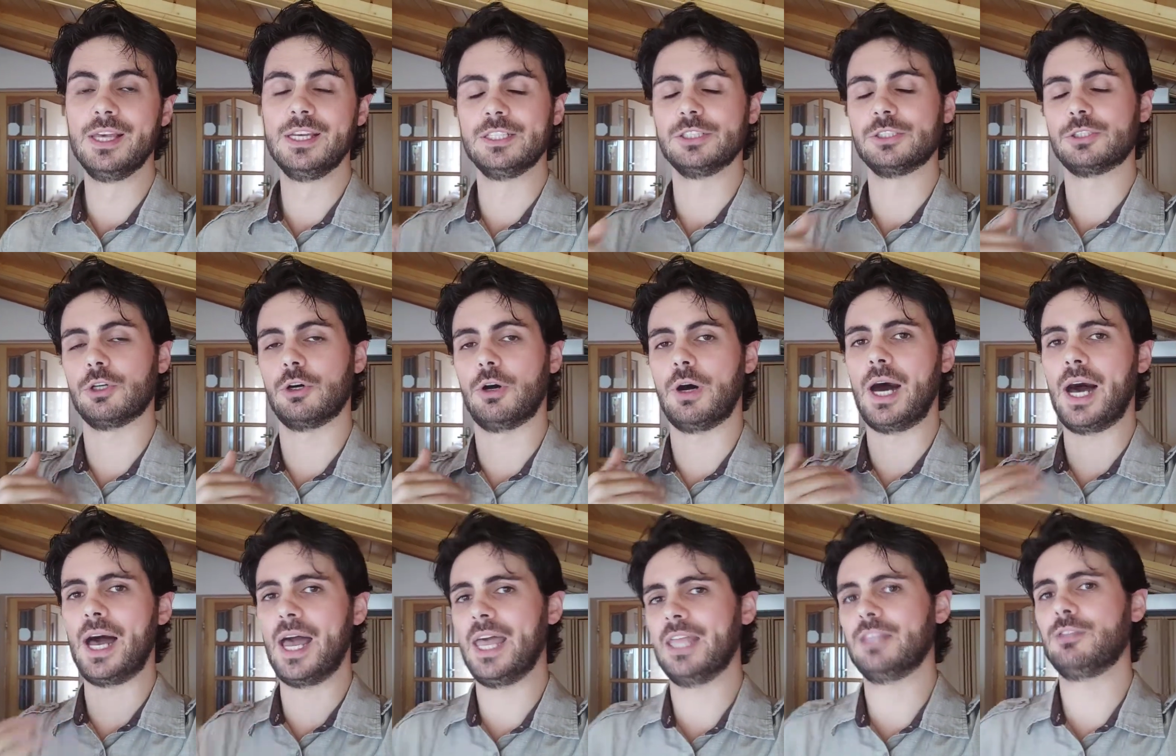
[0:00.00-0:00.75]
So
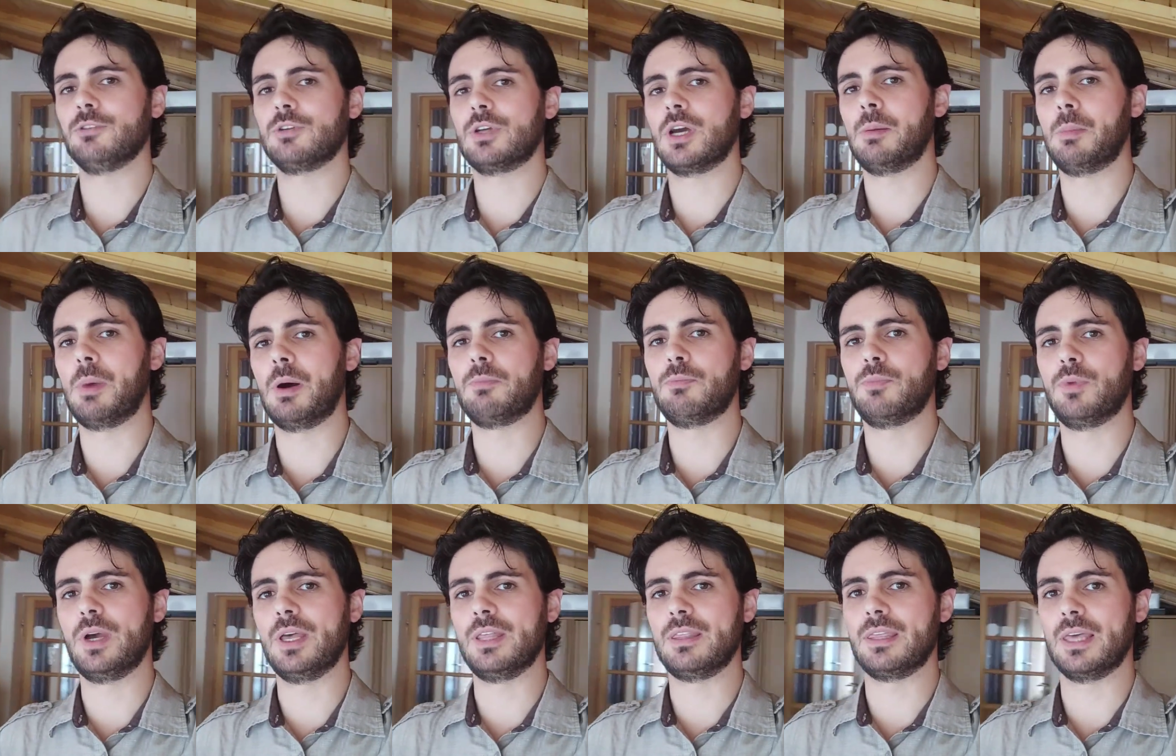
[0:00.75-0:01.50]
I had to come up
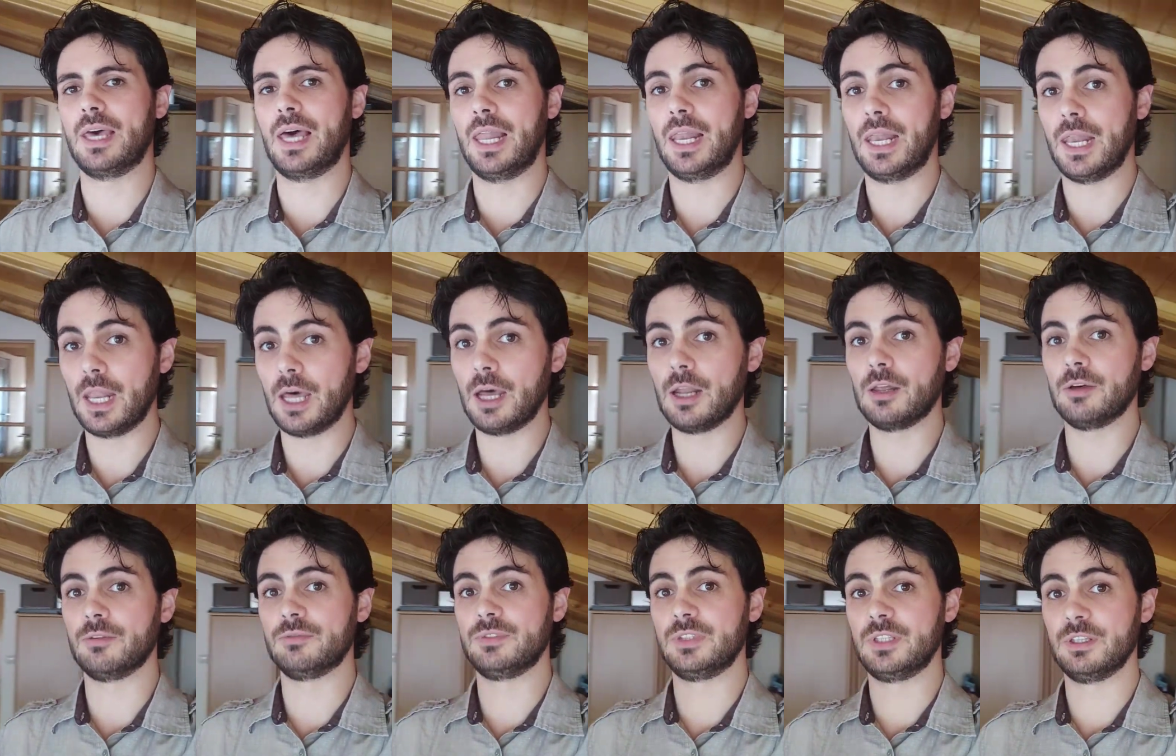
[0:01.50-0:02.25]
with a lot
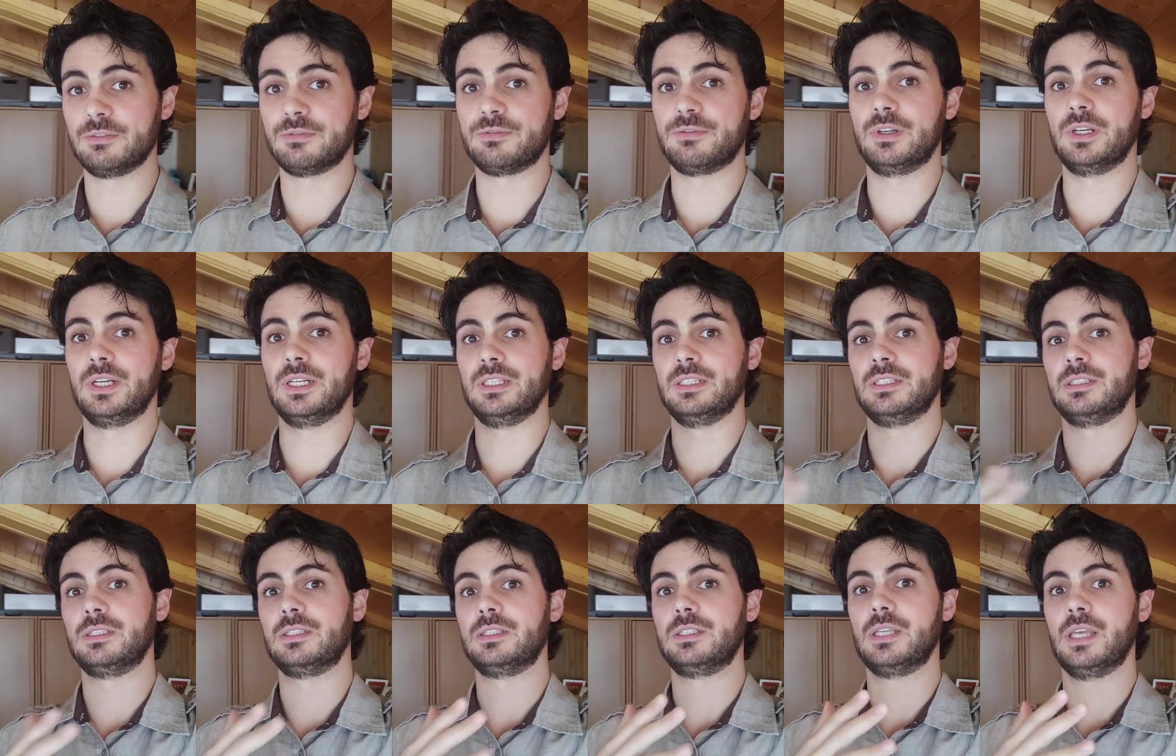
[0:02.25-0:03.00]
of
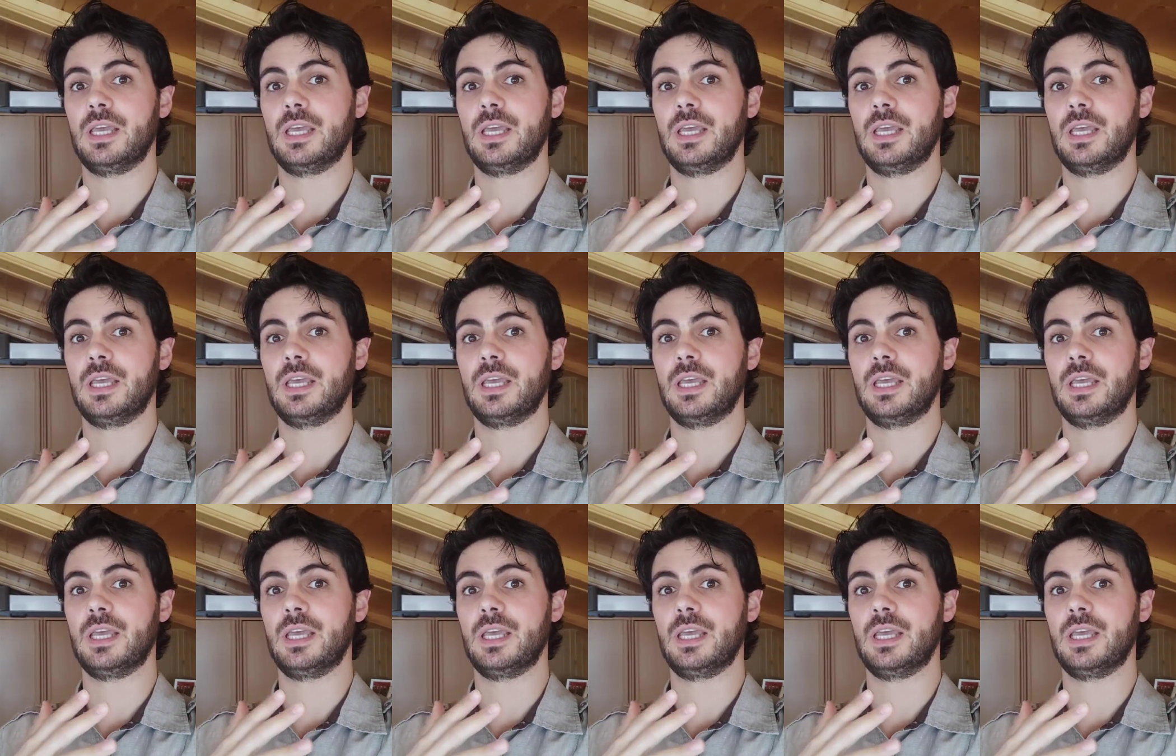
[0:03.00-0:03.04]
different